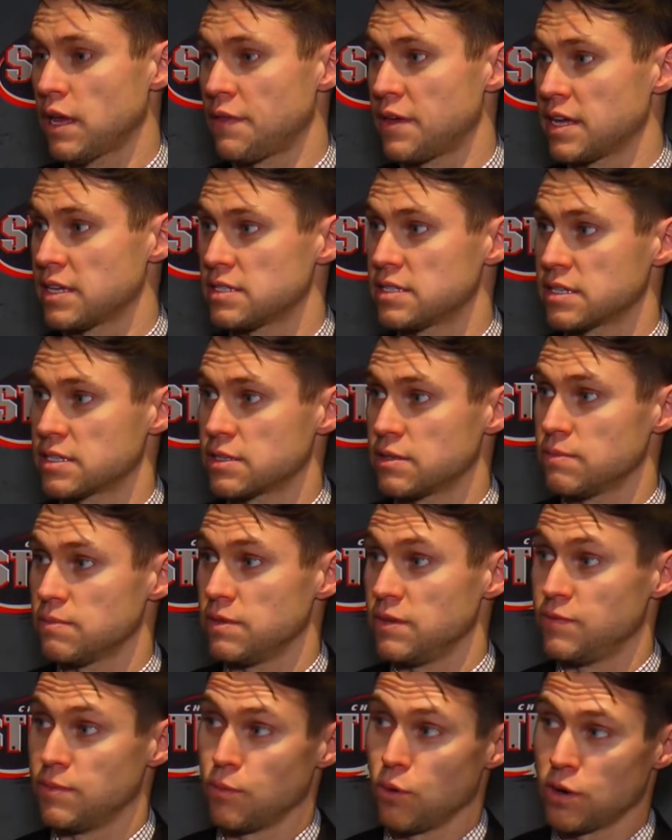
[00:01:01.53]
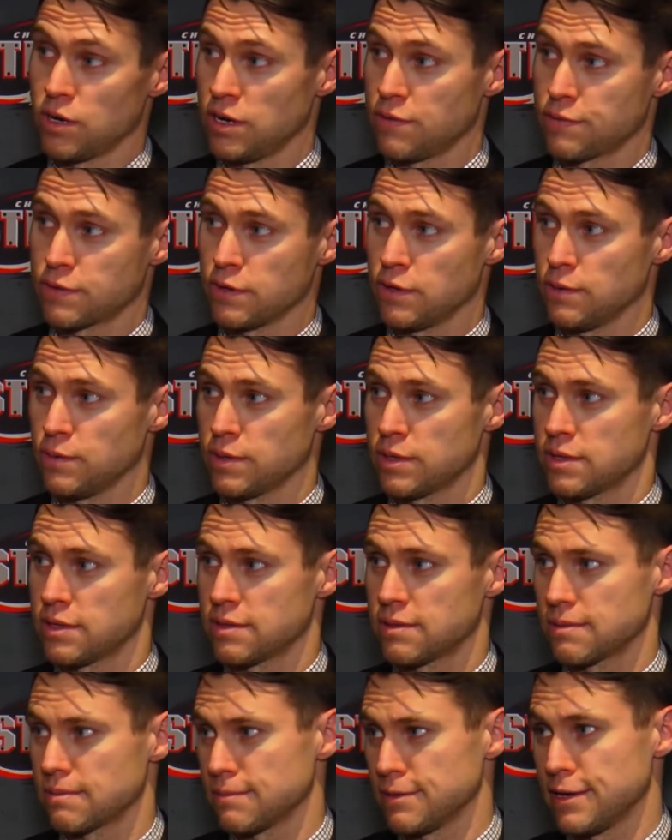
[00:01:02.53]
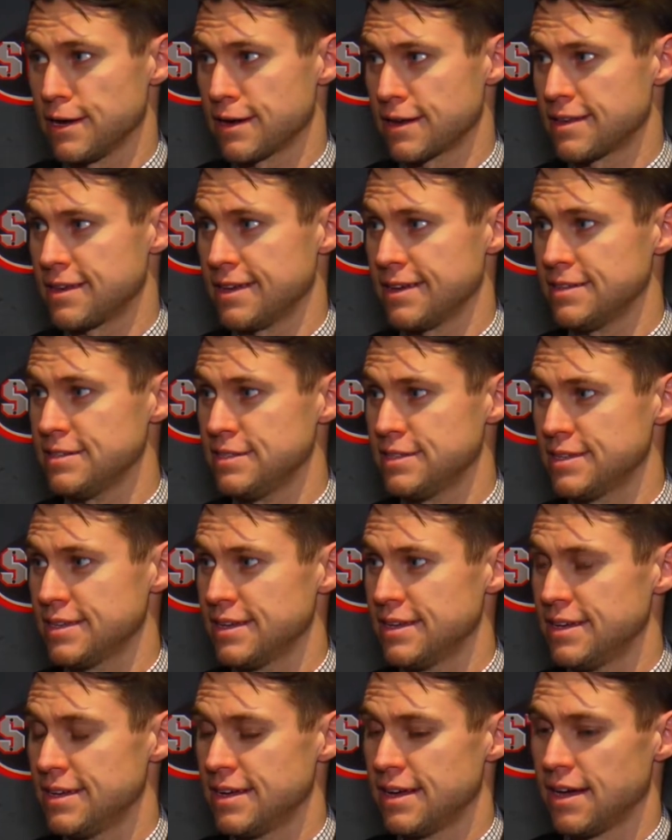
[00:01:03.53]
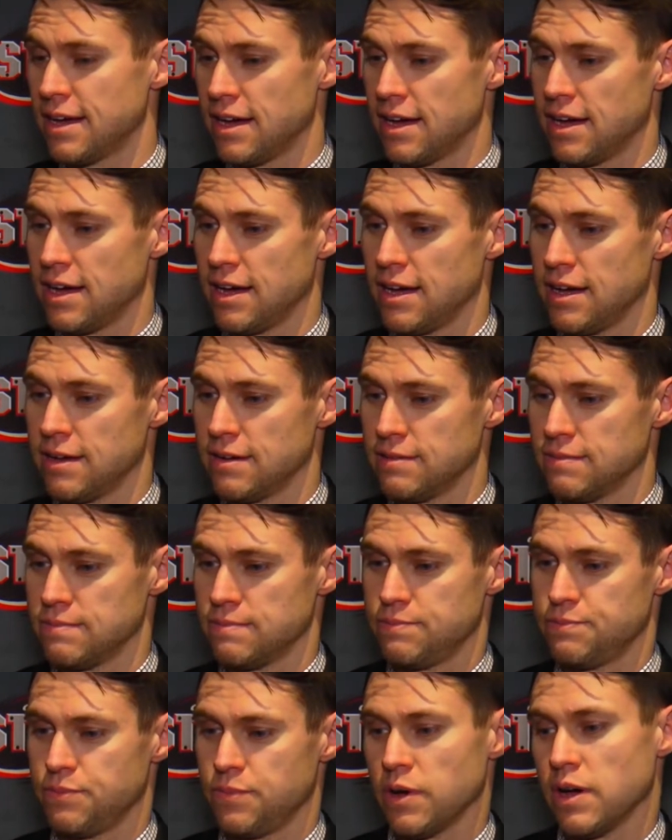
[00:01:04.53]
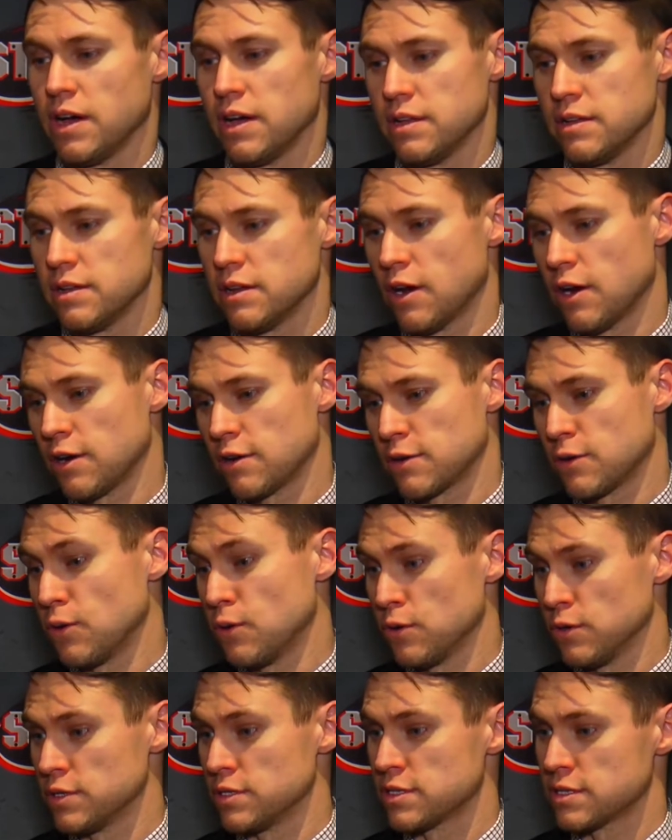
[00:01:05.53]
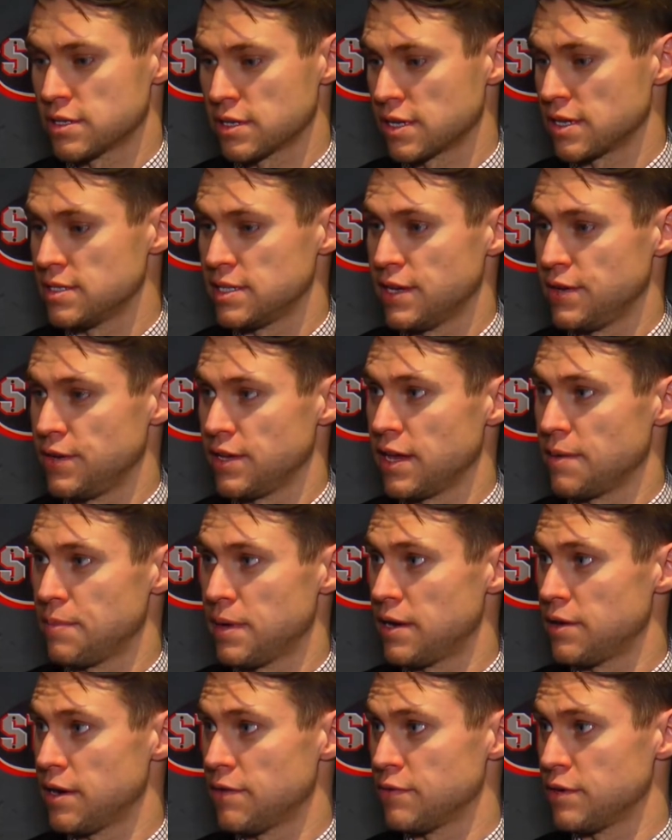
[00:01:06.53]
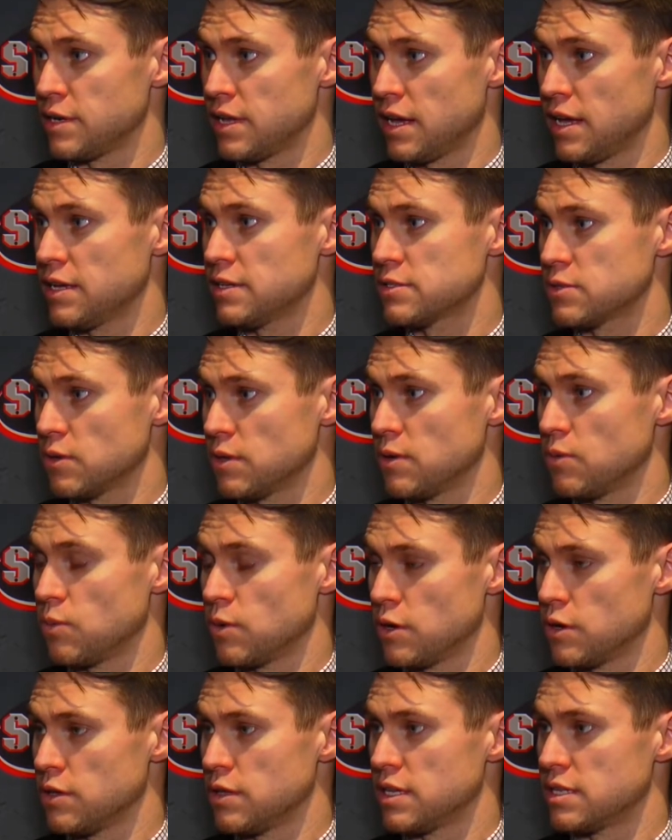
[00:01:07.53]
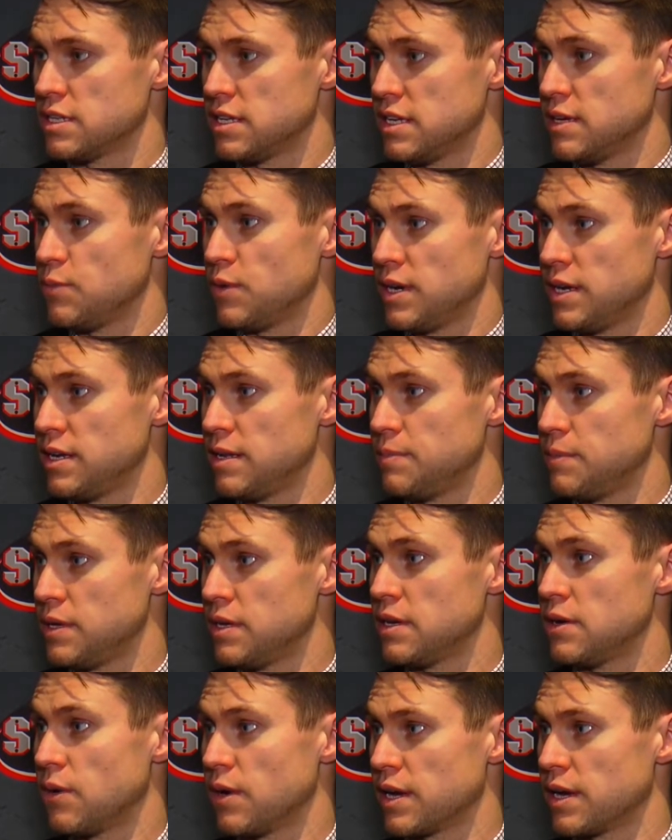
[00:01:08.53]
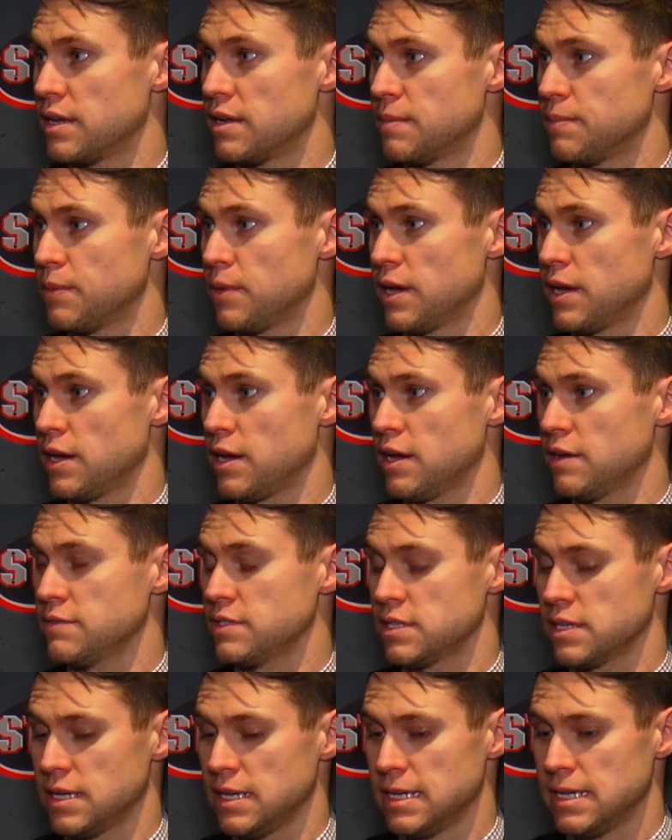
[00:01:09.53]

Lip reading: I think it's even more difficult with young kids. But our goal is to continue to get better every day so that we're the team we need to be going into playoffs.